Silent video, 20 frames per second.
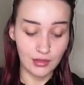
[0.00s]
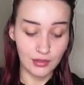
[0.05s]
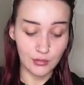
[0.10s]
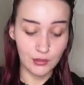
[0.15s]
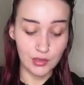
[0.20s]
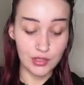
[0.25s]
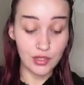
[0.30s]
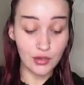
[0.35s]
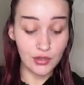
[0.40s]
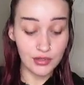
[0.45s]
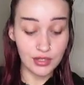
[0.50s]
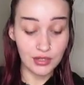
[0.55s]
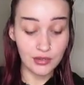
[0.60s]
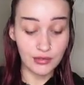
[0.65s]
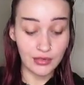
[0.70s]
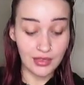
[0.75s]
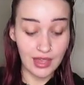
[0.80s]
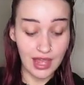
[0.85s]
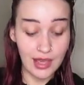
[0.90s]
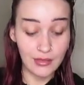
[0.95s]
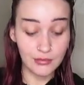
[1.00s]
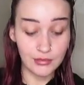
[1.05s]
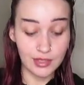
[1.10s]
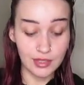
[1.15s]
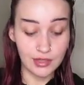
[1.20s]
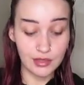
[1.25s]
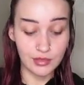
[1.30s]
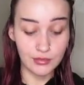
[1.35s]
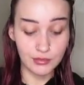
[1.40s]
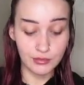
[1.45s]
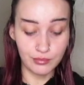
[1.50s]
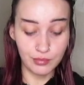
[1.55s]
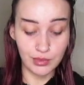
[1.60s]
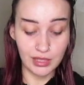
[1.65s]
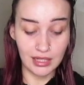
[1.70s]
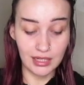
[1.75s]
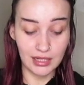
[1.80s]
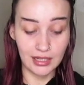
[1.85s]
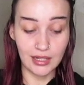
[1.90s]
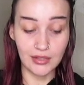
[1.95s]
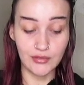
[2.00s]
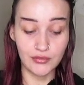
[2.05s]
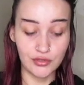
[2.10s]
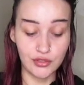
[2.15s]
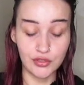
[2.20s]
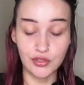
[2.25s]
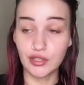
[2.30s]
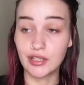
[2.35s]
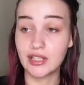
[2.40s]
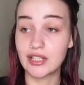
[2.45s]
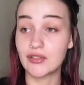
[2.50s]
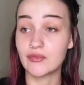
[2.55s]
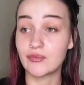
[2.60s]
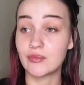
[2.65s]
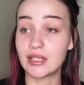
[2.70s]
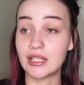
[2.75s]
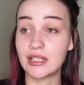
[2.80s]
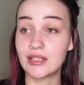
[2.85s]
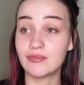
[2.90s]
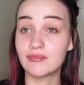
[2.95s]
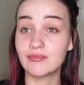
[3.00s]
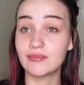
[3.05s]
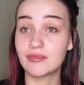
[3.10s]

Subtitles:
Which also, that was the beginning of the journey of me